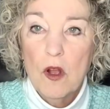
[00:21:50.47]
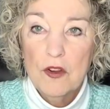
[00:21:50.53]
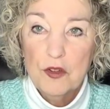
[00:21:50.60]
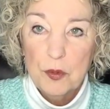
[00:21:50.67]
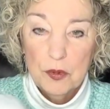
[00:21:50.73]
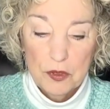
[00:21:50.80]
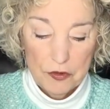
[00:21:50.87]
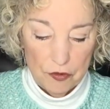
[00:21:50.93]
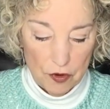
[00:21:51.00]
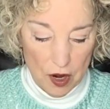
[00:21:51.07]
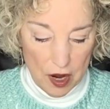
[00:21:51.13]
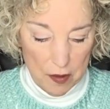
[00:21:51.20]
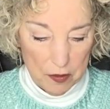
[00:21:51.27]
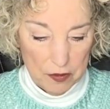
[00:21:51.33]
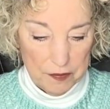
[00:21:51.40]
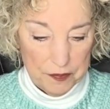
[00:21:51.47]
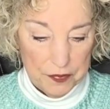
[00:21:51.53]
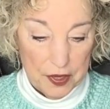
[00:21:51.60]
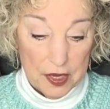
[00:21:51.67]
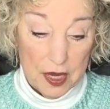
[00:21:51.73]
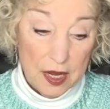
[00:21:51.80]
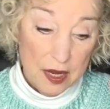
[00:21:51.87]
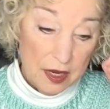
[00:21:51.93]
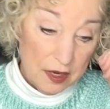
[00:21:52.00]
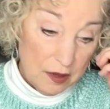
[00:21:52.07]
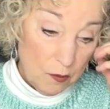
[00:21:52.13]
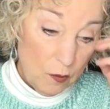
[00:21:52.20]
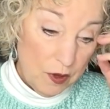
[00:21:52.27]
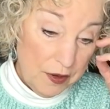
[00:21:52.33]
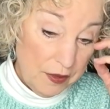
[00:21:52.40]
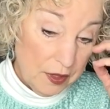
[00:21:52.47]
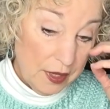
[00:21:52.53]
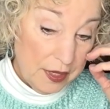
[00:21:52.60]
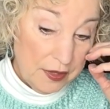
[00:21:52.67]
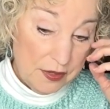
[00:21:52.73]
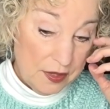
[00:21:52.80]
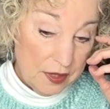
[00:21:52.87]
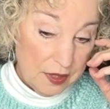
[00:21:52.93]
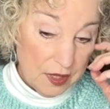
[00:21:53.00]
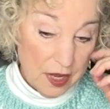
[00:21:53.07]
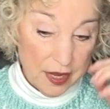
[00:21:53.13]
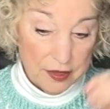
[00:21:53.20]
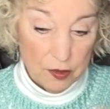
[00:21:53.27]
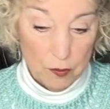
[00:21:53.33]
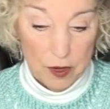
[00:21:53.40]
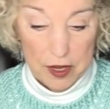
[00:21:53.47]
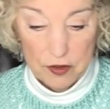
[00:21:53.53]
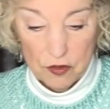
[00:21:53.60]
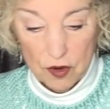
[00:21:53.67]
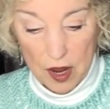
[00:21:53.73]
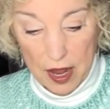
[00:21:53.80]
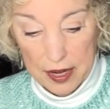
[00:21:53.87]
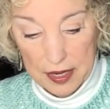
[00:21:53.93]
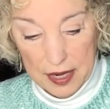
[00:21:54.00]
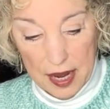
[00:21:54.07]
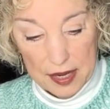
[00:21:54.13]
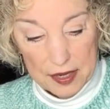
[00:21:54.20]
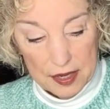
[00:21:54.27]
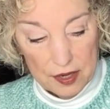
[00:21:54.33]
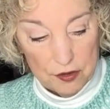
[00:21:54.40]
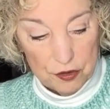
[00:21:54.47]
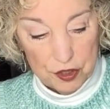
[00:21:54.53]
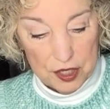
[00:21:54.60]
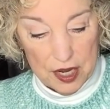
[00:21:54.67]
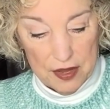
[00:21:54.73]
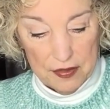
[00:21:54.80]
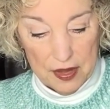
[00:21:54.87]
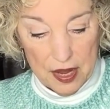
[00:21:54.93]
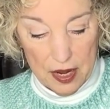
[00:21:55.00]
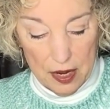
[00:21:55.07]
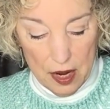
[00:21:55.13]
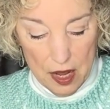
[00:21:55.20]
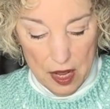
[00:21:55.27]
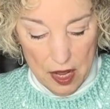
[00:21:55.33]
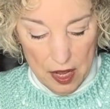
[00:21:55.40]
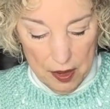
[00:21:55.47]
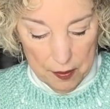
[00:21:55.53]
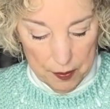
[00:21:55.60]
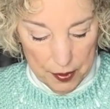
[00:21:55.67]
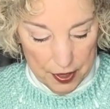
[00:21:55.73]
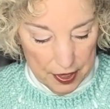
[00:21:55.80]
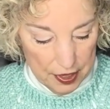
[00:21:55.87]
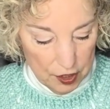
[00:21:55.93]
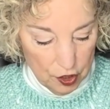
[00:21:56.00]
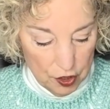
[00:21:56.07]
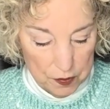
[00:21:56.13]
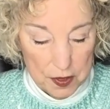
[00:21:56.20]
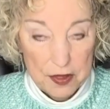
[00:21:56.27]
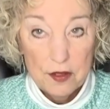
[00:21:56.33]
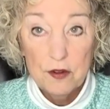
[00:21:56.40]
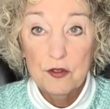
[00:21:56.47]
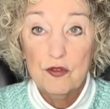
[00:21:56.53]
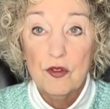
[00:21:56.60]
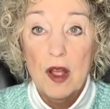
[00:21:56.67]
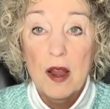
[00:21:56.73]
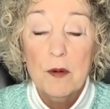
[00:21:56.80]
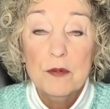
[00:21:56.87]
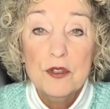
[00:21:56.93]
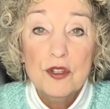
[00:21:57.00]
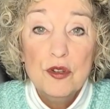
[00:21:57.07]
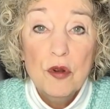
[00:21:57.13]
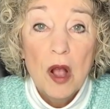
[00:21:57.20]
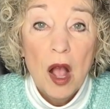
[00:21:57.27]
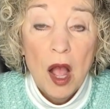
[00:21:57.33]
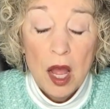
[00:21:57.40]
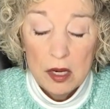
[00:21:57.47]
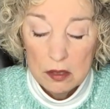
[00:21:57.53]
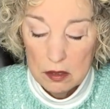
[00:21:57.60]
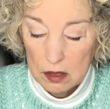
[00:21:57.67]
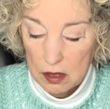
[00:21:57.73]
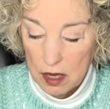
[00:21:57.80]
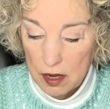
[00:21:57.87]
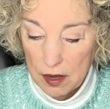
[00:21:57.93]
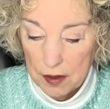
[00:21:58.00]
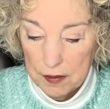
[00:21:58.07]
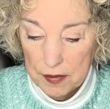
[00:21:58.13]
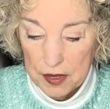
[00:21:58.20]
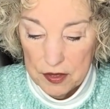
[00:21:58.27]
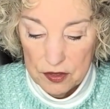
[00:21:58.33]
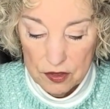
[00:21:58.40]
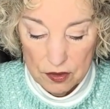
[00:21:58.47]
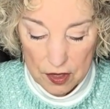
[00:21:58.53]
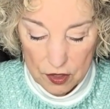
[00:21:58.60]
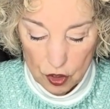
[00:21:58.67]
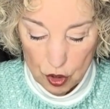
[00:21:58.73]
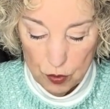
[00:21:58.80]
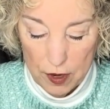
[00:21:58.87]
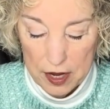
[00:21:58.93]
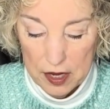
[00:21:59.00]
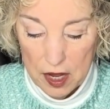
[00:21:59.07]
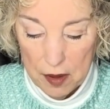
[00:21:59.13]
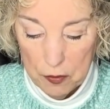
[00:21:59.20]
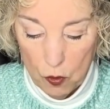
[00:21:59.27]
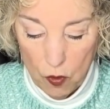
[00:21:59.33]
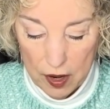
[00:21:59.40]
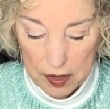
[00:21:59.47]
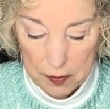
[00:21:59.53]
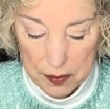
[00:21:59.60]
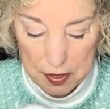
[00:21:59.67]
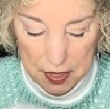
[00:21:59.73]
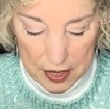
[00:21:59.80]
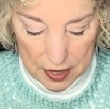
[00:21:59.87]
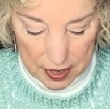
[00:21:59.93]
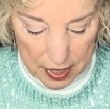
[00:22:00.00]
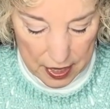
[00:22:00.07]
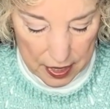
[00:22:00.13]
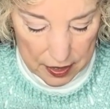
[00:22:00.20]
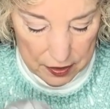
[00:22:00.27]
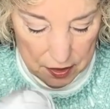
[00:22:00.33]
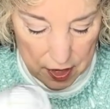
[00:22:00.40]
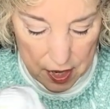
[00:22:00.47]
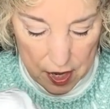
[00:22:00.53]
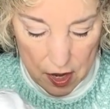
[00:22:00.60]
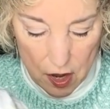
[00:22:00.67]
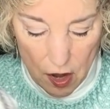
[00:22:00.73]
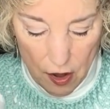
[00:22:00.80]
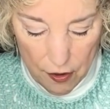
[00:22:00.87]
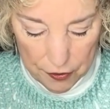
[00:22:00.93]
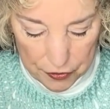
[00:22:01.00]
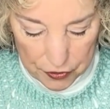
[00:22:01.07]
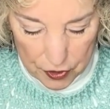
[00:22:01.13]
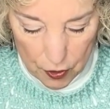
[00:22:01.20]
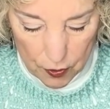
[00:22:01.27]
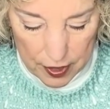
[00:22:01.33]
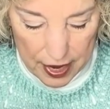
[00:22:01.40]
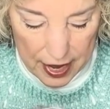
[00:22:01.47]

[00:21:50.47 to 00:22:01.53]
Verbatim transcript: washable and dryable. Again, one of the ladies didn't like the way it dried, and I could understand that. But it could be that her dryer was too hot. Um, it, it shrank up quite a bit, and also it